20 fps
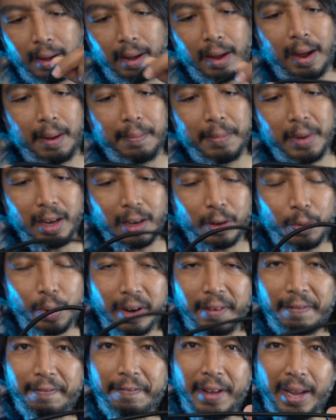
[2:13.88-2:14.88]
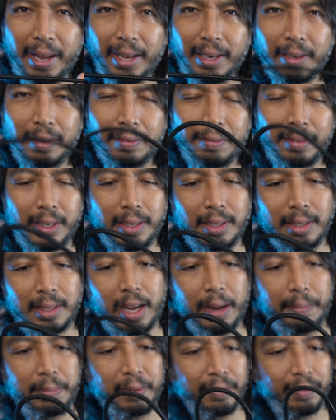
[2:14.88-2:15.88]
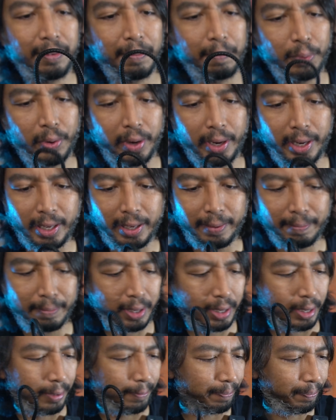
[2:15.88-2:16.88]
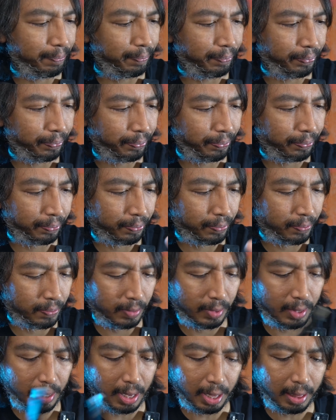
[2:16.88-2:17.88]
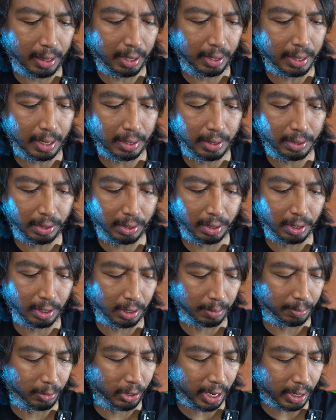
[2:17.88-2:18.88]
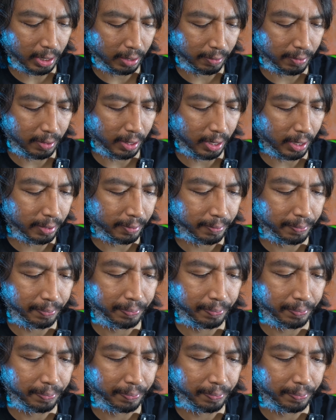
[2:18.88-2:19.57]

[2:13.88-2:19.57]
I'm not quite a fan of this type of braiding, but I think that's just a subjective thing.